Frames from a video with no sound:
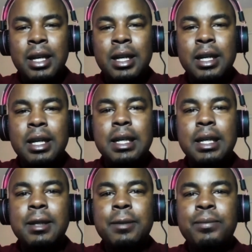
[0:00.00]

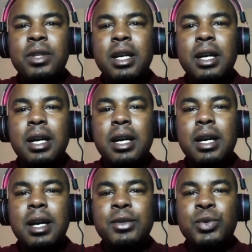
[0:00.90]

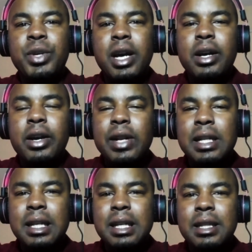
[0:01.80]
As we are
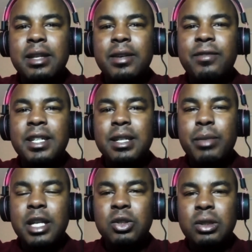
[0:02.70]
currently, the
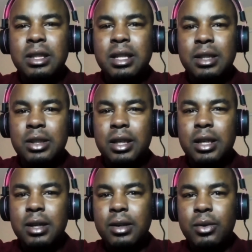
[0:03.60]
fundamentals
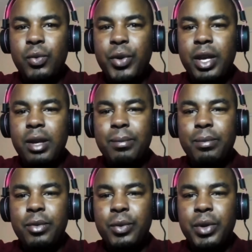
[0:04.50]
that we
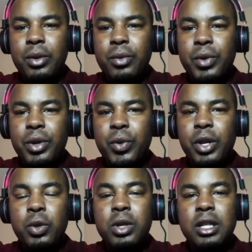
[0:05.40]

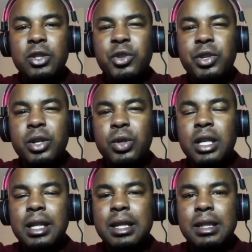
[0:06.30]
look at when you're
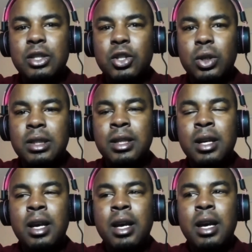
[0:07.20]
looking at these stocks